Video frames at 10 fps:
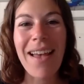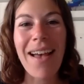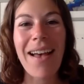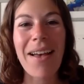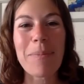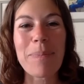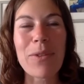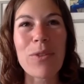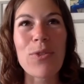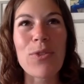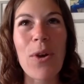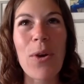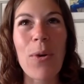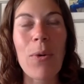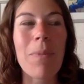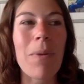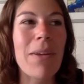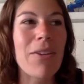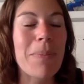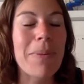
Um, so, but when you're